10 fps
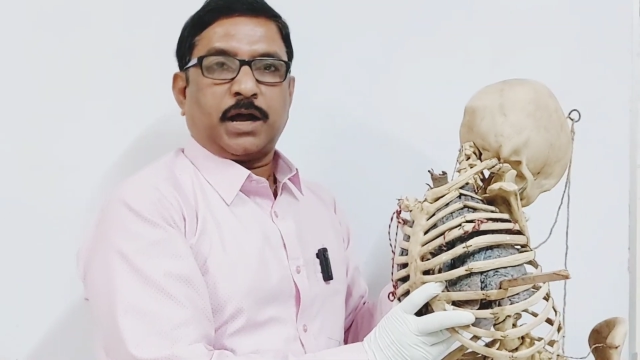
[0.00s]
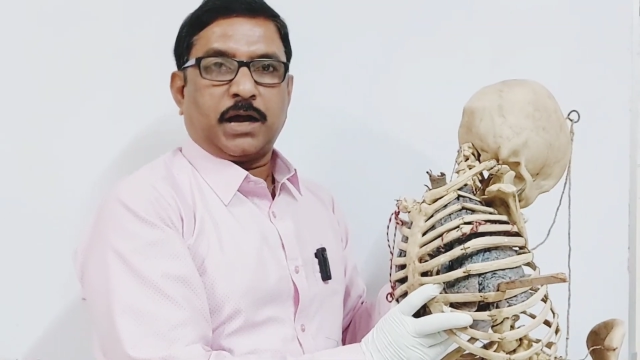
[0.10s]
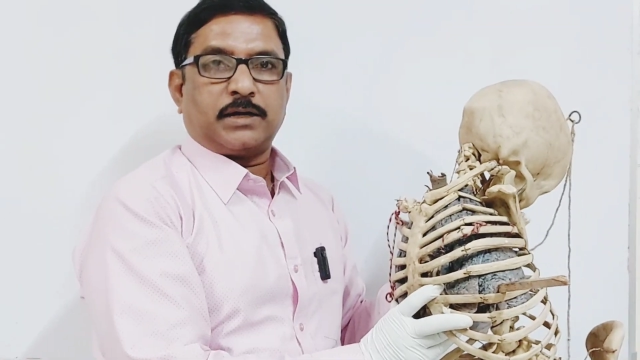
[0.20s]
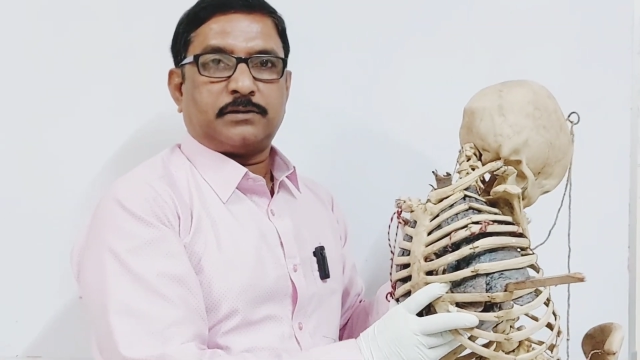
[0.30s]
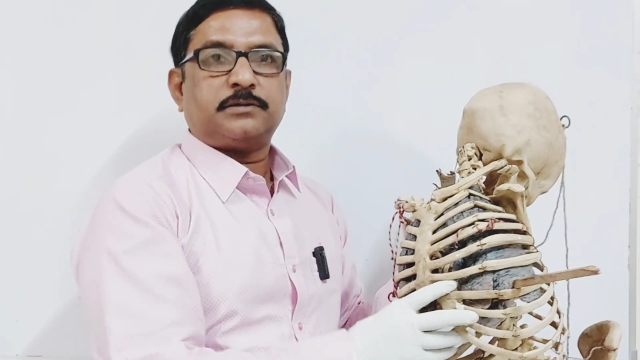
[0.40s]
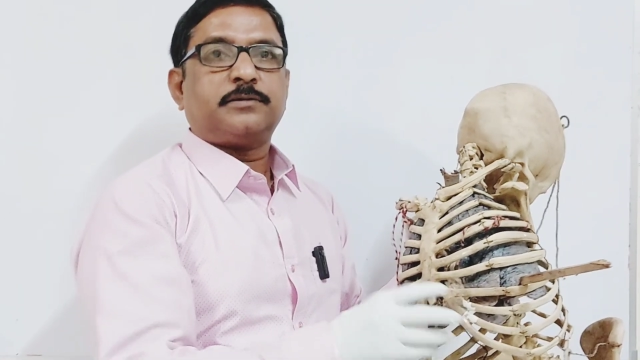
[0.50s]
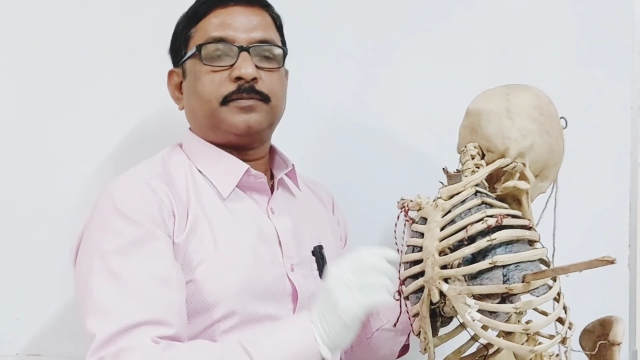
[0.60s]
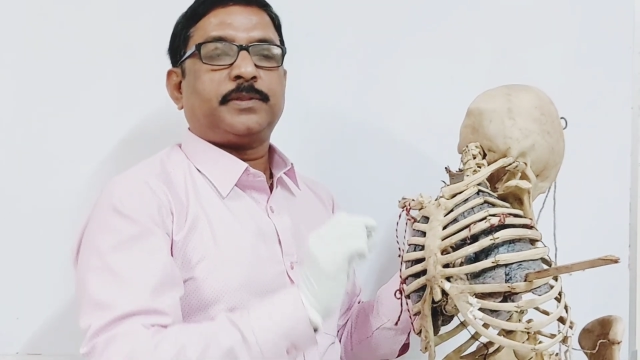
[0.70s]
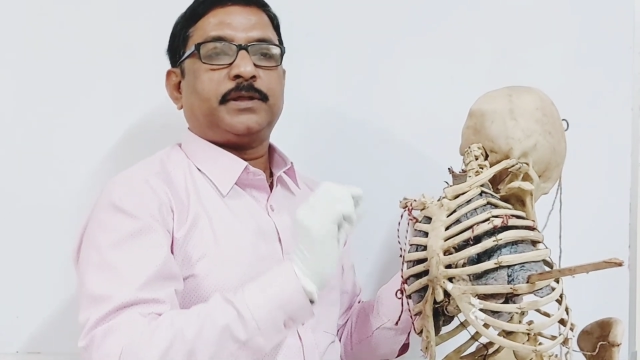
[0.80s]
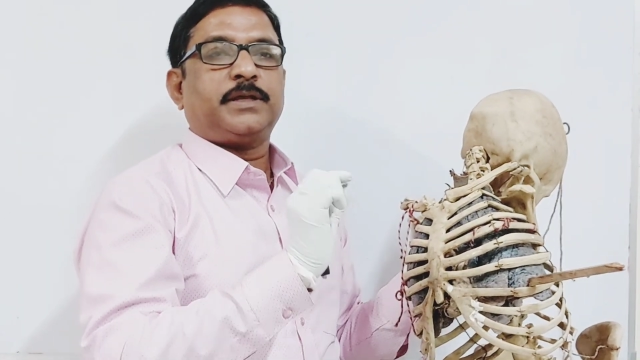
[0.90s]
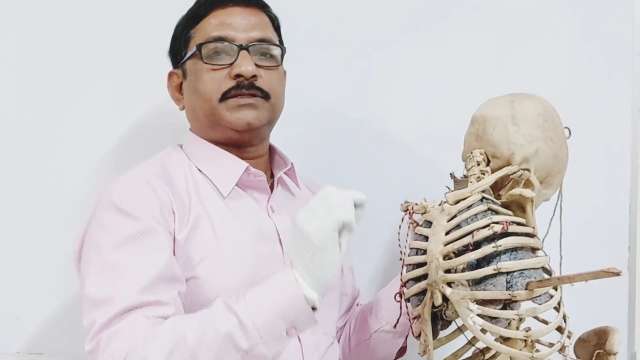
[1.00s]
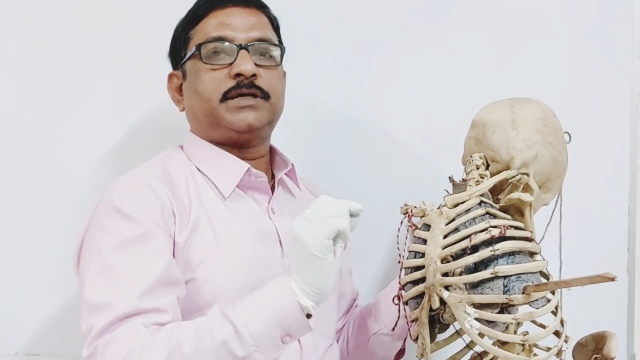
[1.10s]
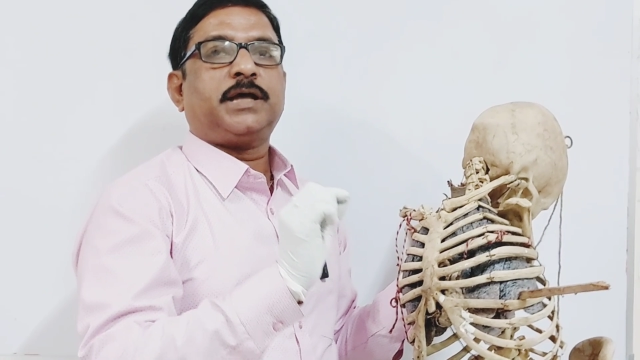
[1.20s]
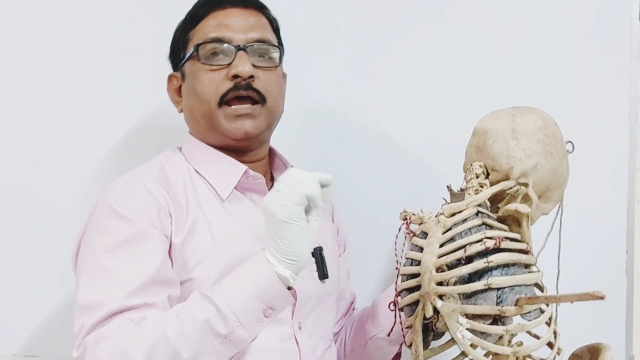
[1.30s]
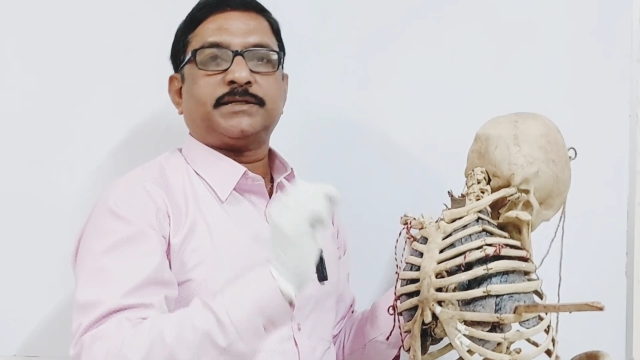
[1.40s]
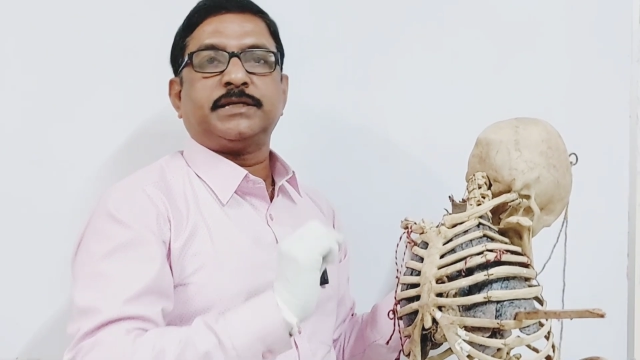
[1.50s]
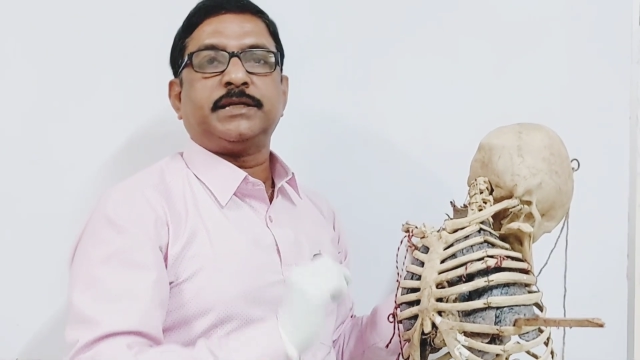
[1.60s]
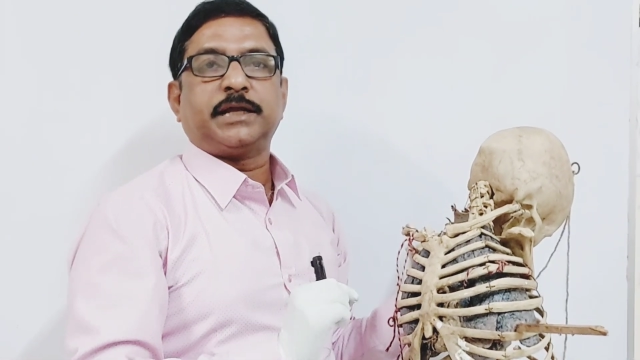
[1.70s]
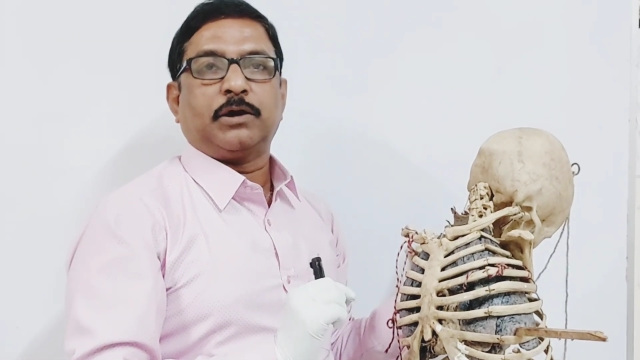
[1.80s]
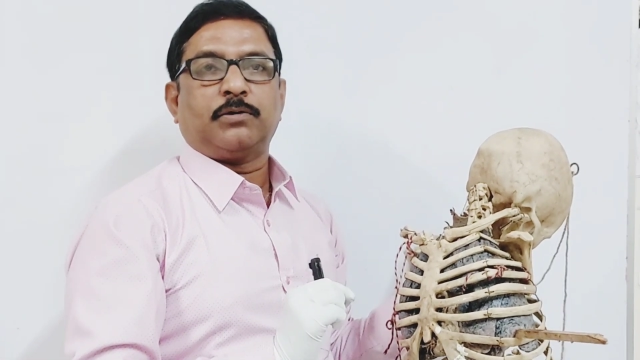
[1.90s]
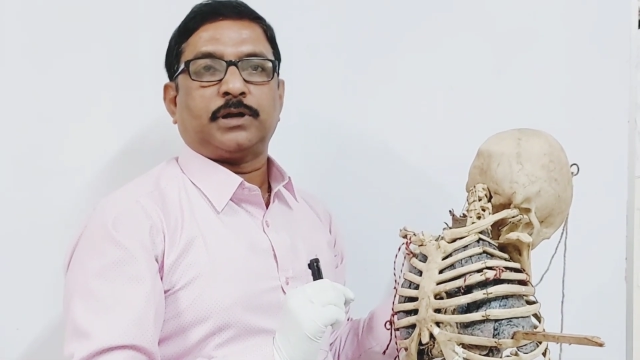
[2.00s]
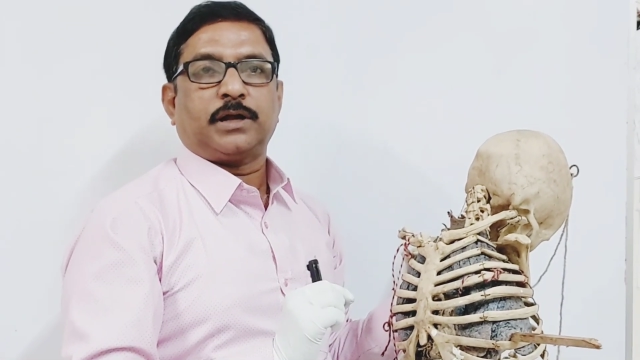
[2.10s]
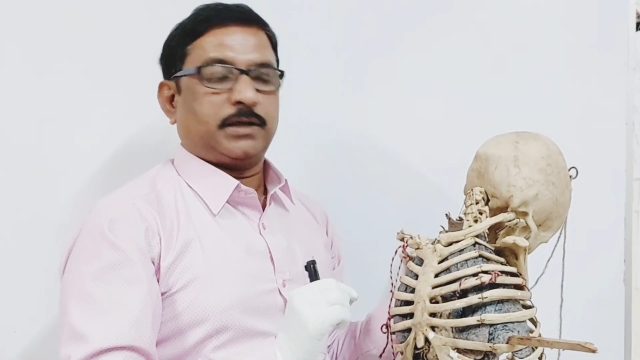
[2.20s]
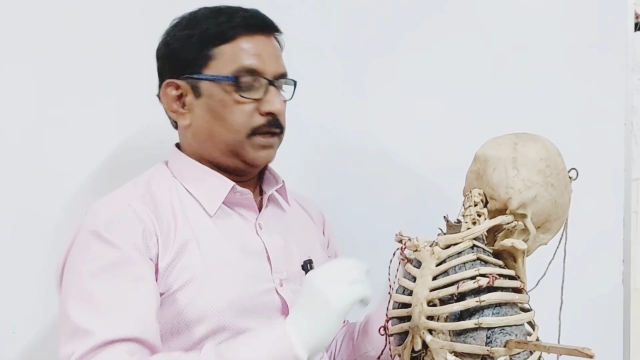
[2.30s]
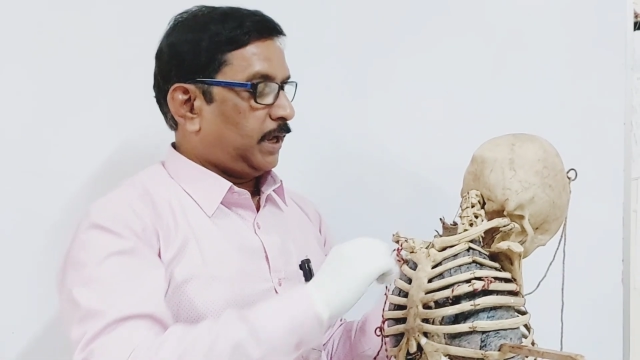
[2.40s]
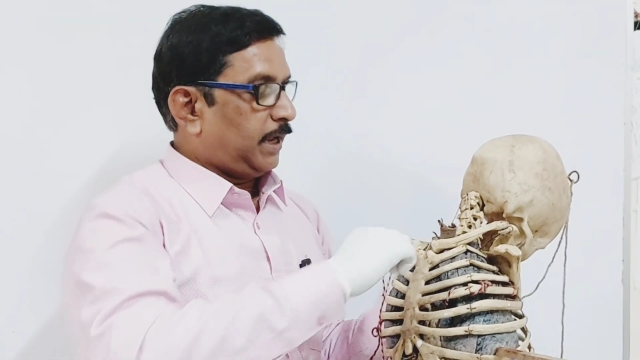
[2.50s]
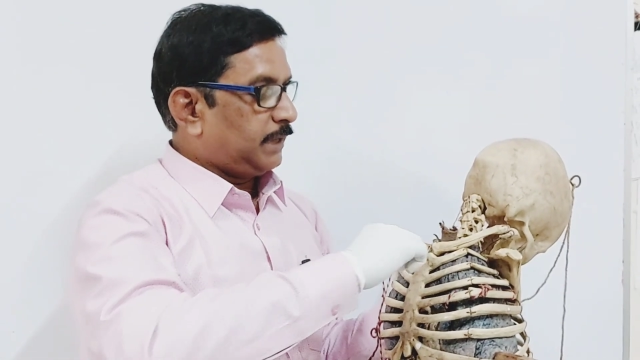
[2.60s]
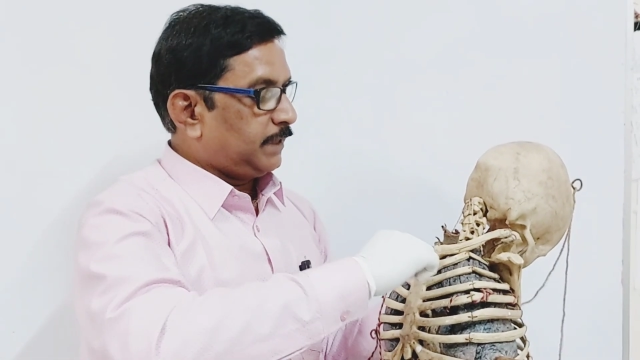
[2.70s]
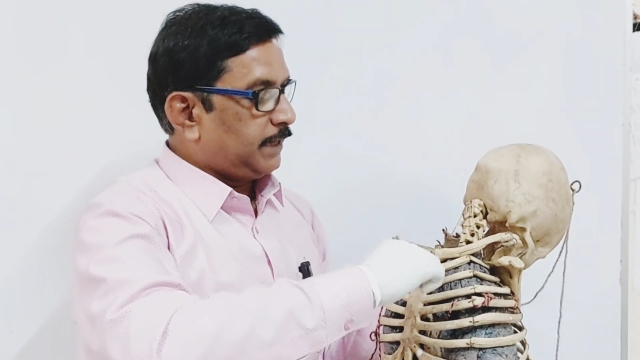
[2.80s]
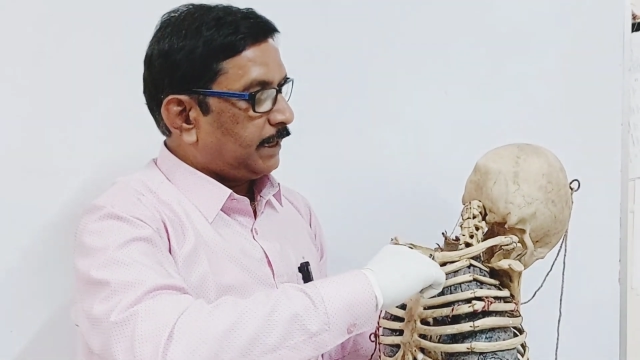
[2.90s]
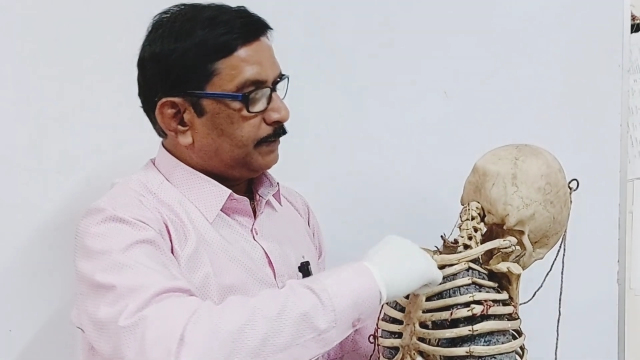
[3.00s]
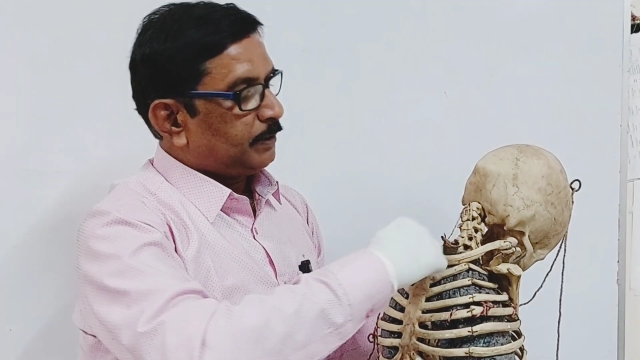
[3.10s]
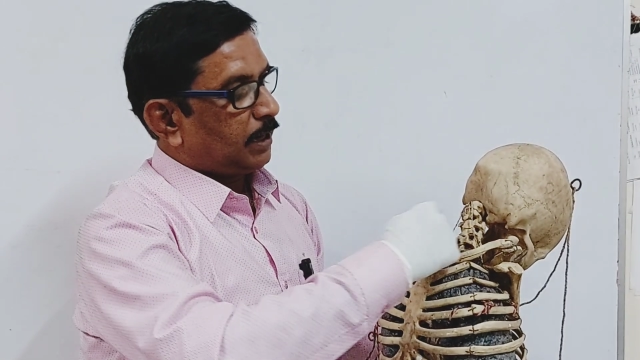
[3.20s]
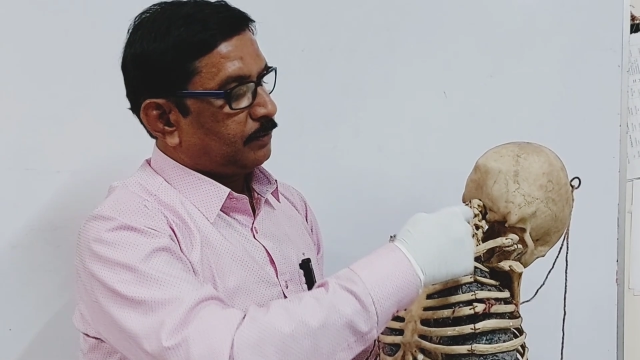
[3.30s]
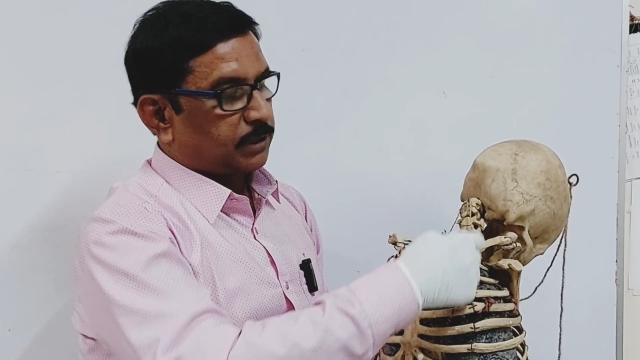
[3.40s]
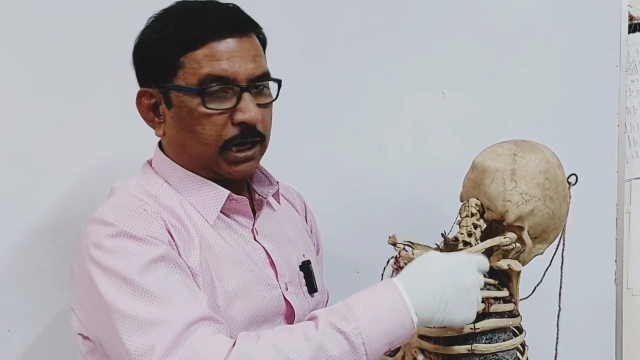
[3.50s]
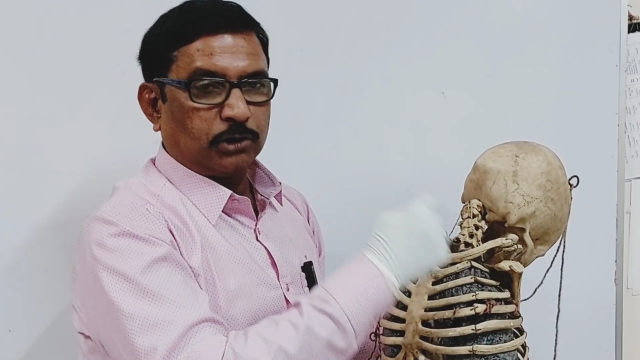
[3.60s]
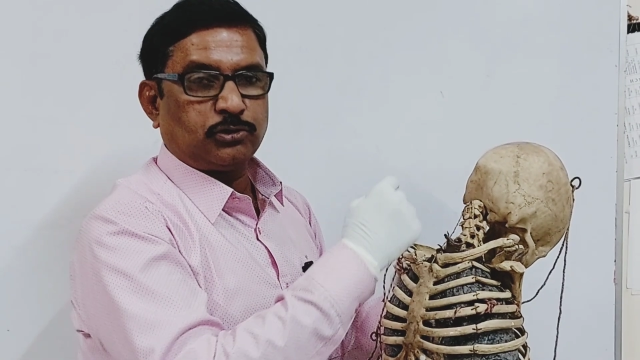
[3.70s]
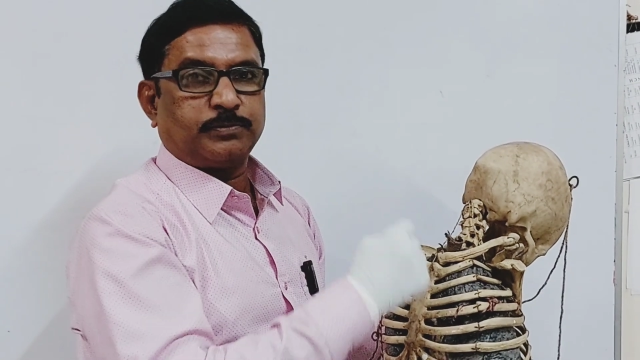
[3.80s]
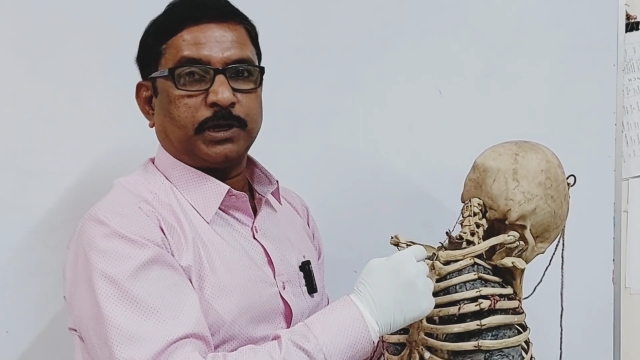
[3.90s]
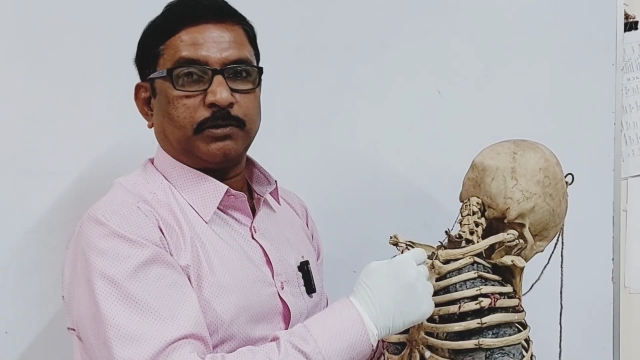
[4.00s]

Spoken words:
heart is the ascending aorta, and then it becomes arch of the